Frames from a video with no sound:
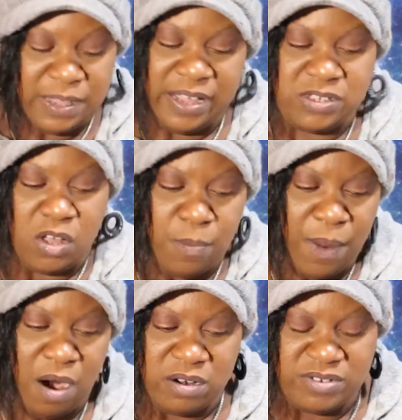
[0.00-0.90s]
it's all
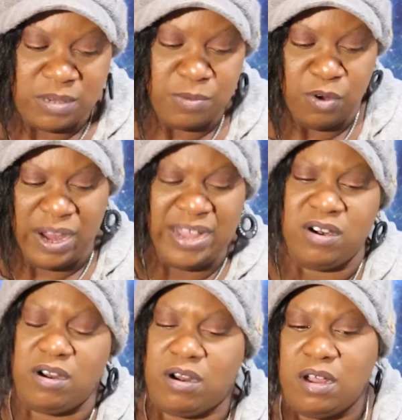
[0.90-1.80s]
part of some
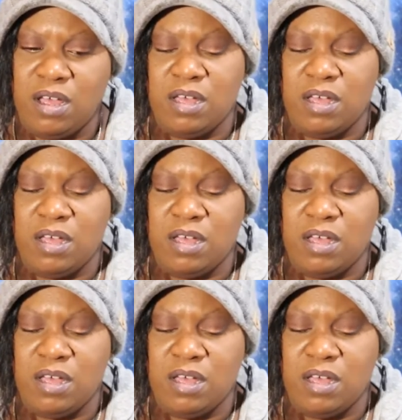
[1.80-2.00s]
greater